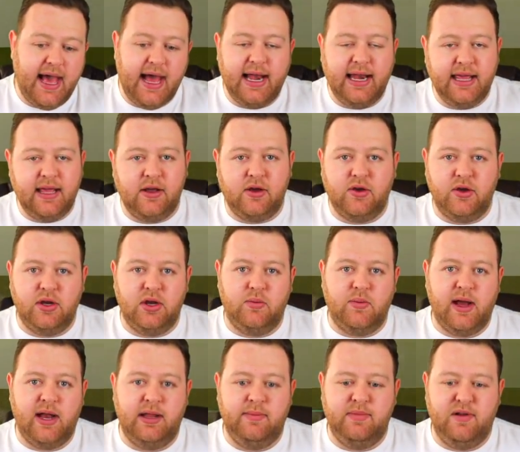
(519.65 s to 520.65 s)
Ali and
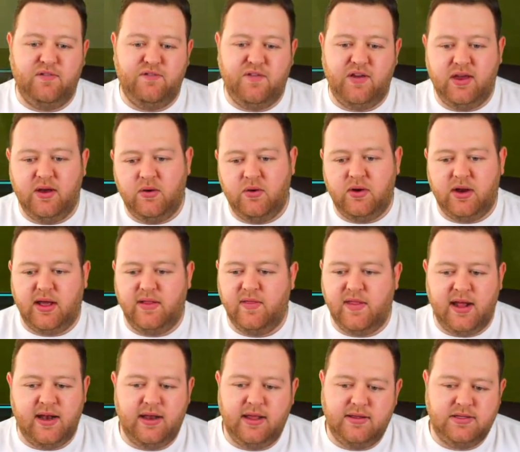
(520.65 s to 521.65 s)
Gundogan in midfield,
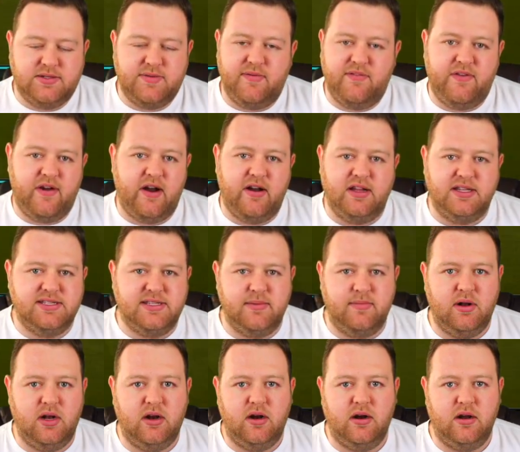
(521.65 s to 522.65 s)
and then it's very
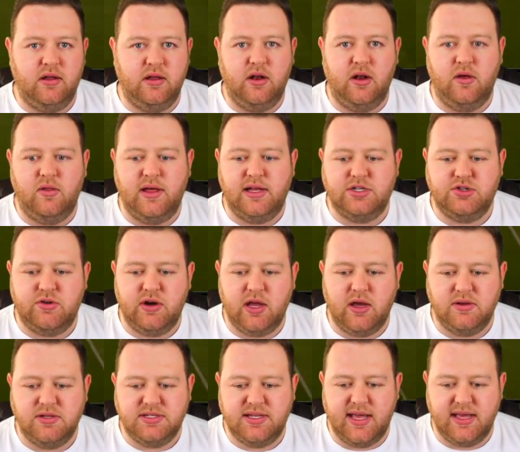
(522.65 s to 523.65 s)
similar, you know, that
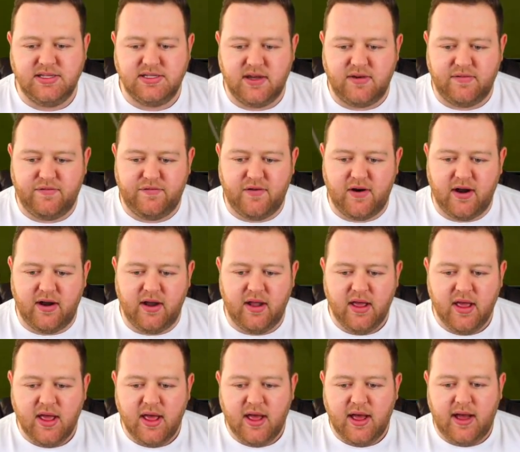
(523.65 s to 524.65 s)
trio stays up front.
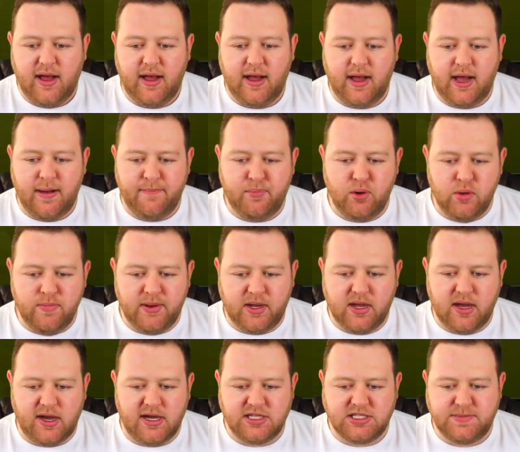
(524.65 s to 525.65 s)

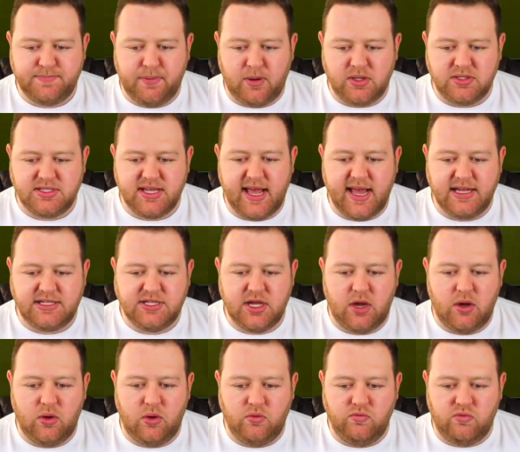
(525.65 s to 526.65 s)
Abubakar spots
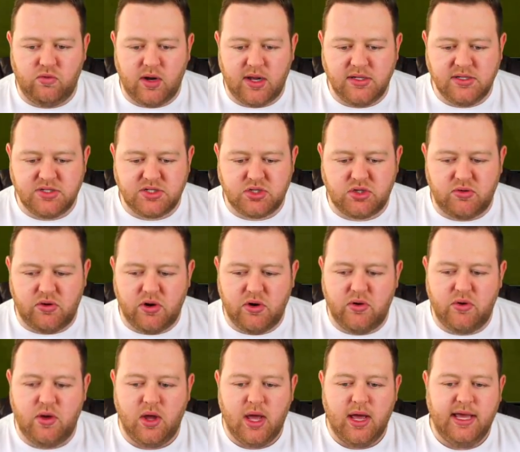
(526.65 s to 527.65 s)
Eto'o, who runs
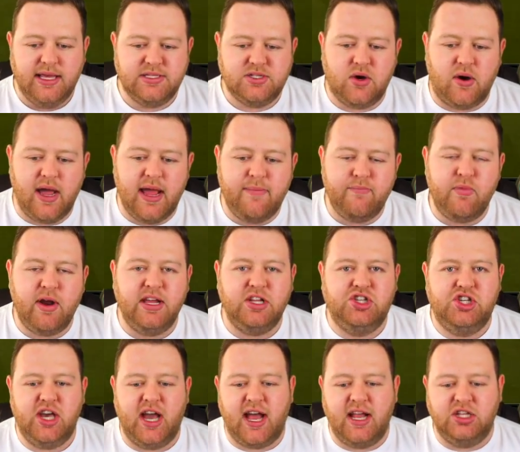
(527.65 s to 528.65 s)
through. He's got
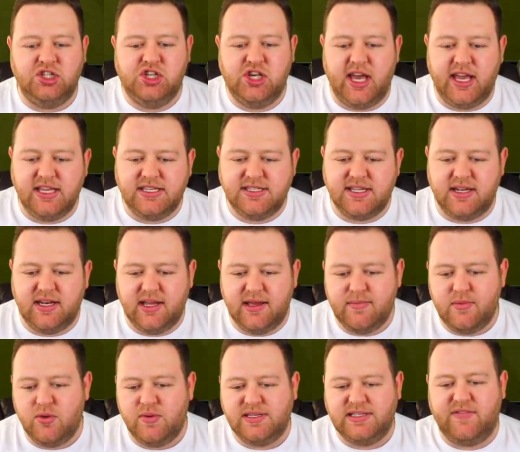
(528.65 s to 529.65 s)
Emre Can chasing
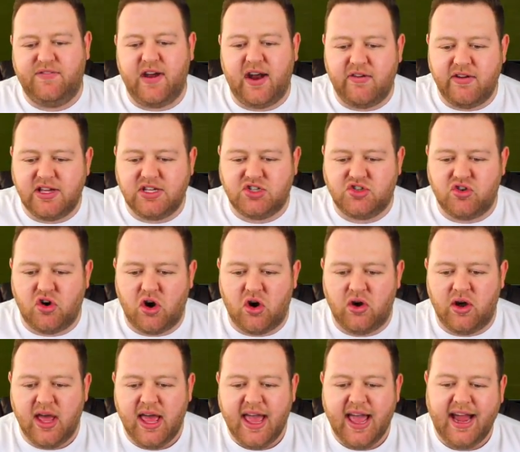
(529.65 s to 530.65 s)
him, who is very
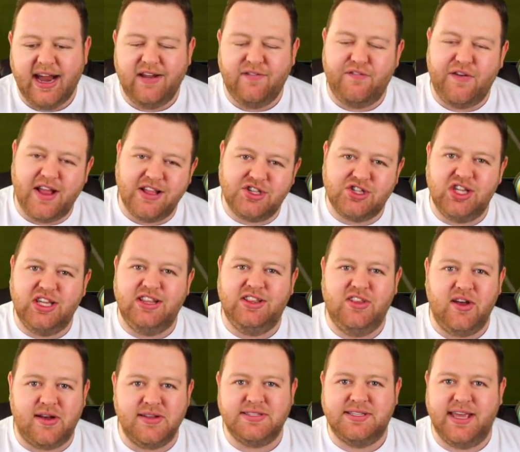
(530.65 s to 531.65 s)
strong, and eventually
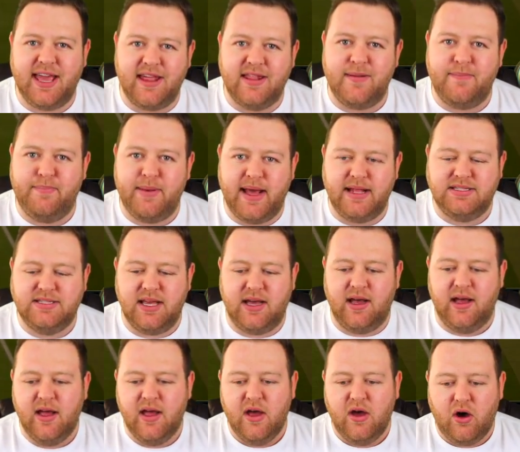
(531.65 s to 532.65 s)
does get the
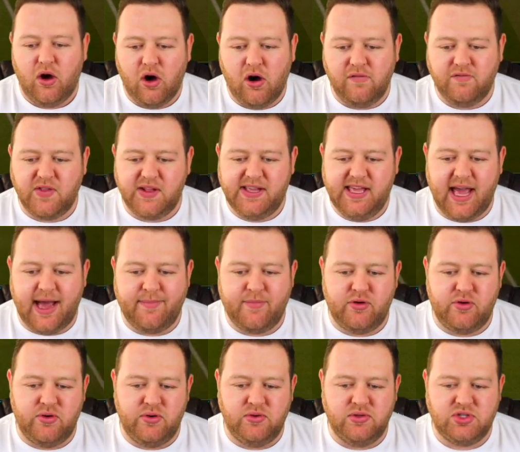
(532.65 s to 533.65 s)
better of the
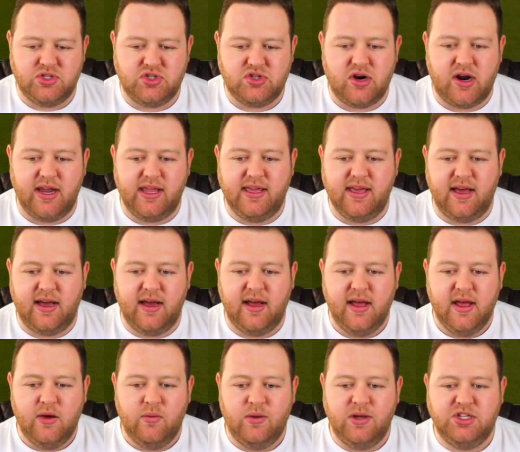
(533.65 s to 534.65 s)
Cameroon striker,
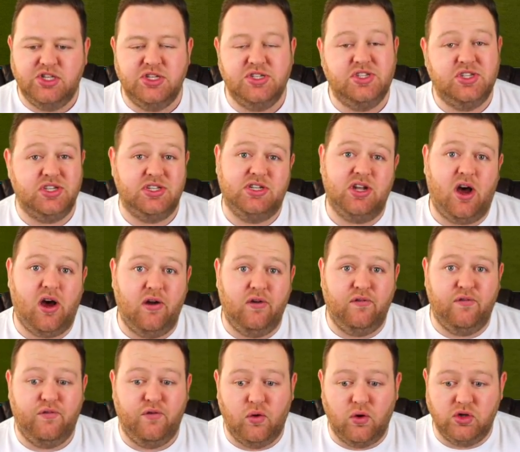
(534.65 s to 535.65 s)
which is just
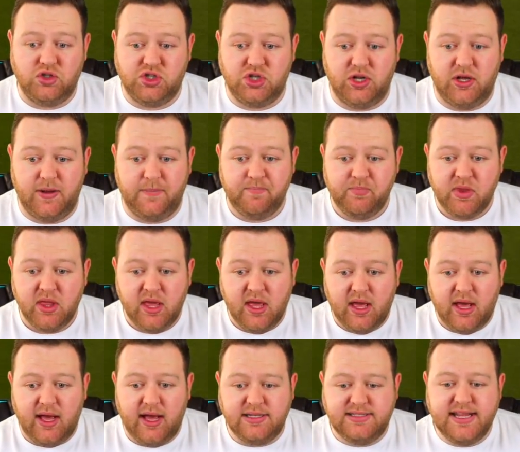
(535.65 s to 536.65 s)
unfortunate.
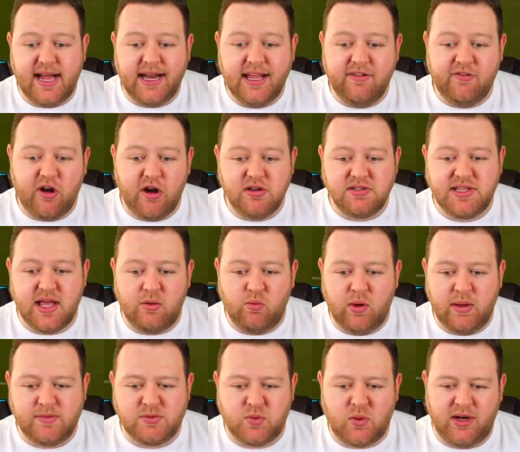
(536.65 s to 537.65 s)
Danny Rose then
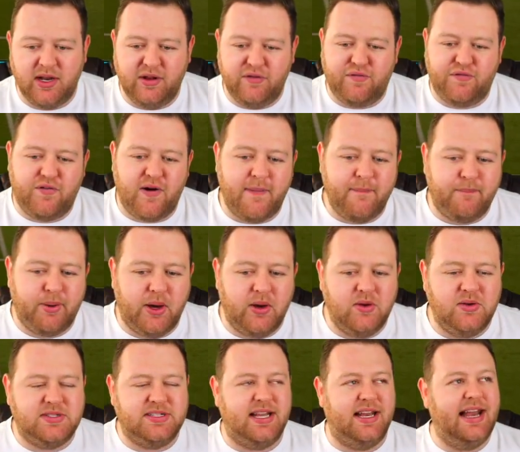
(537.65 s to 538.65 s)
whips one in front
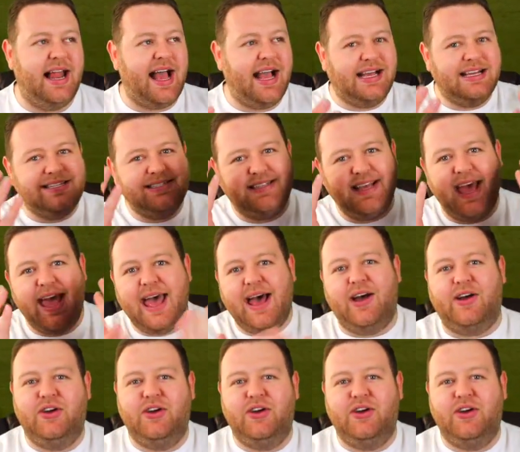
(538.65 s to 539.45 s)
post to Lacazette.